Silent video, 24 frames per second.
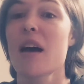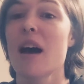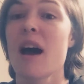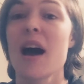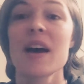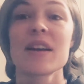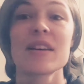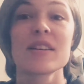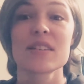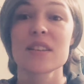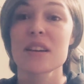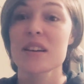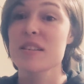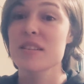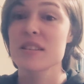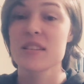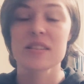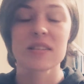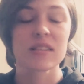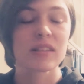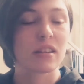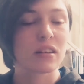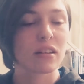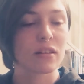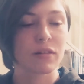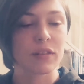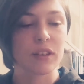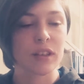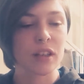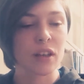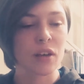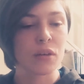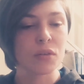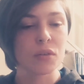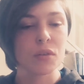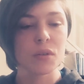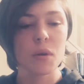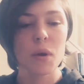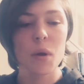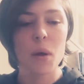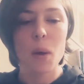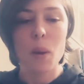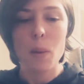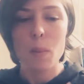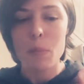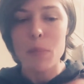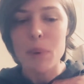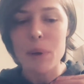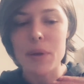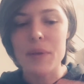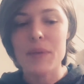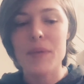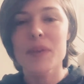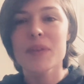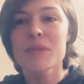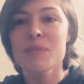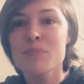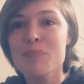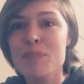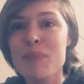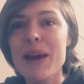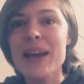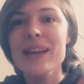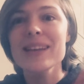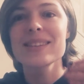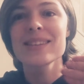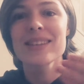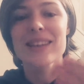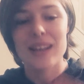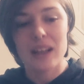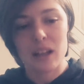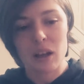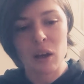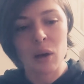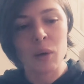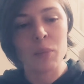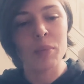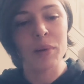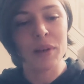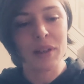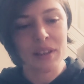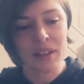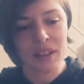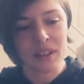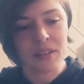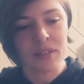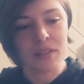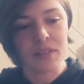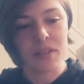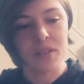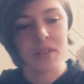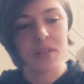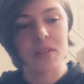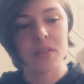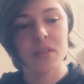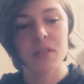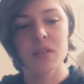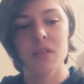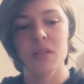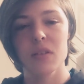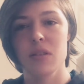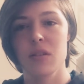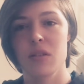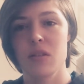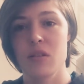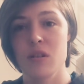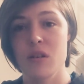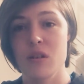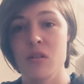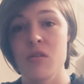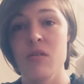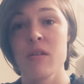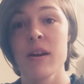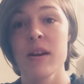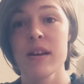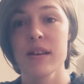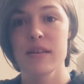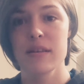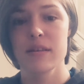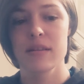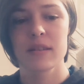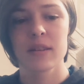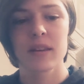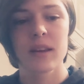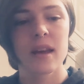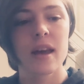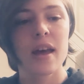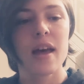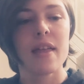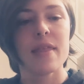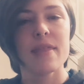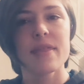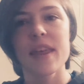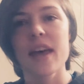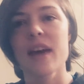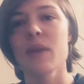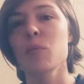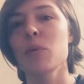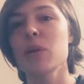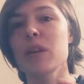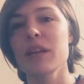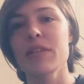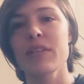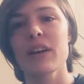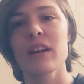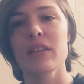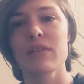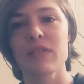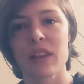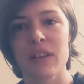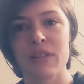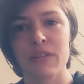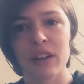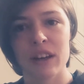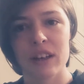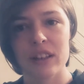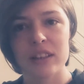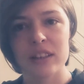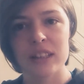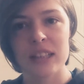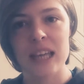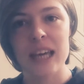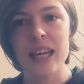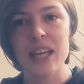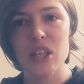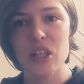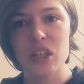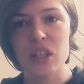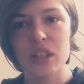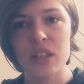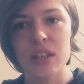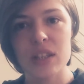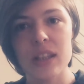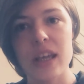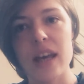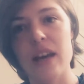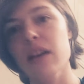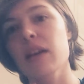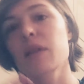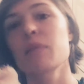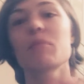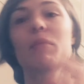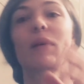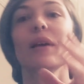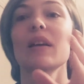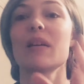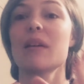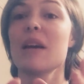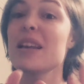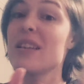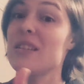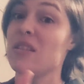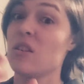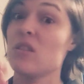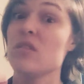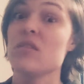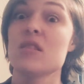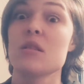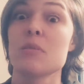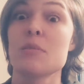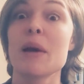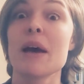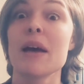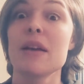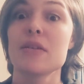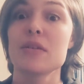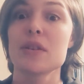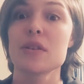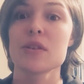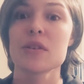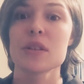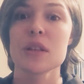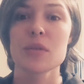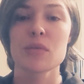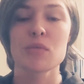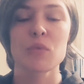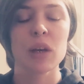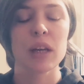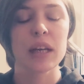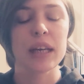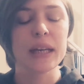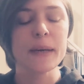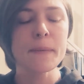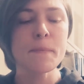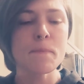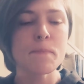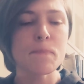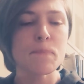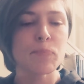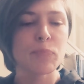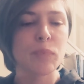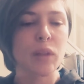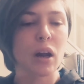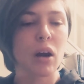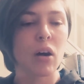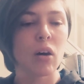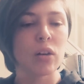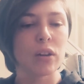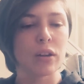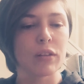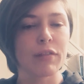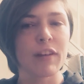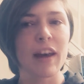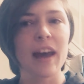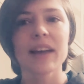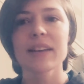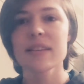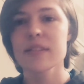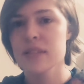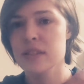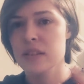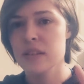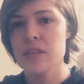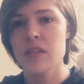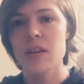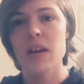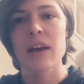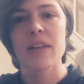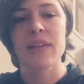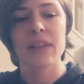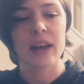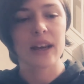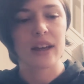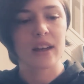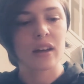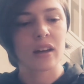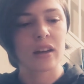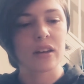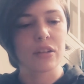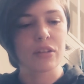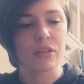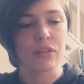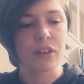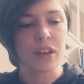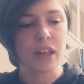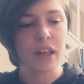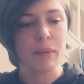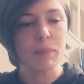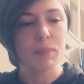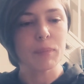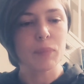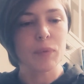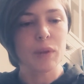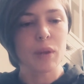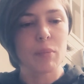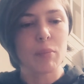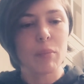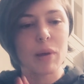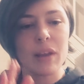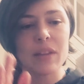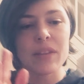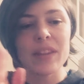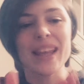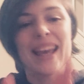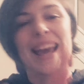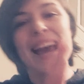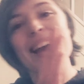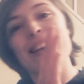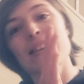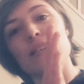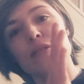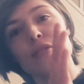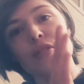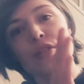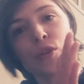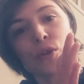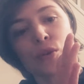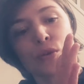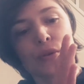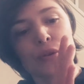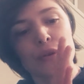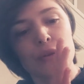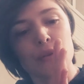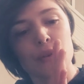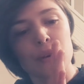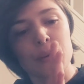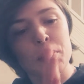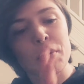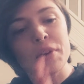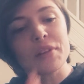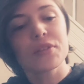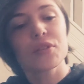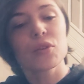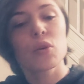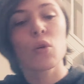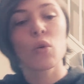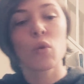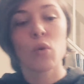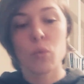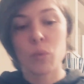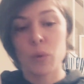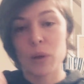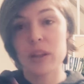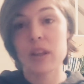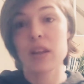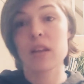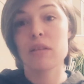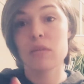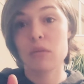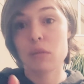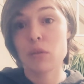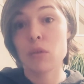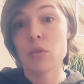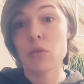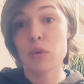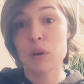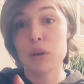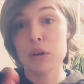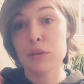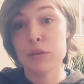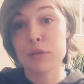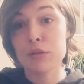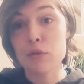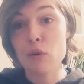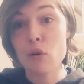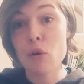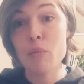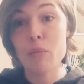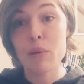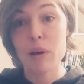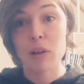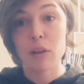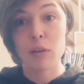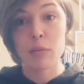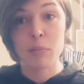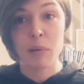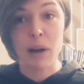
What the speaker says: I discuss this in other videos. But basic obedience, right? Then when they've had their vaccinations, it does depend, doesn't it really, on the vets and that kind of thing. But at the end of the 2 to 3 months, or within the 3 to 4 month